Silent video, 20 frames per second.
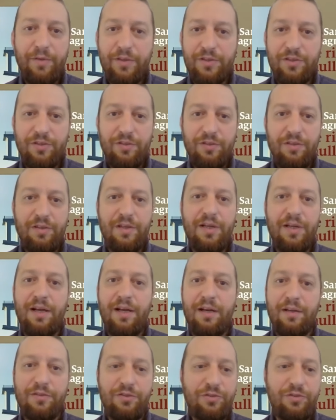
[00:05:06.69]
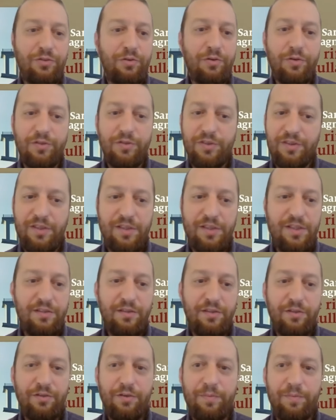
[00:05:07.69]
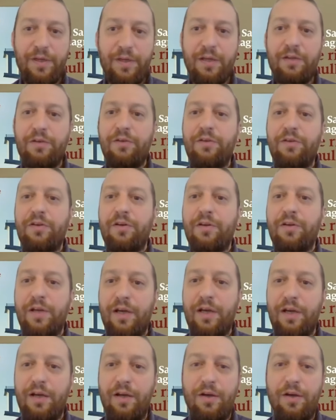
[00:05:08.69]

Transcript: external sources such as the European Union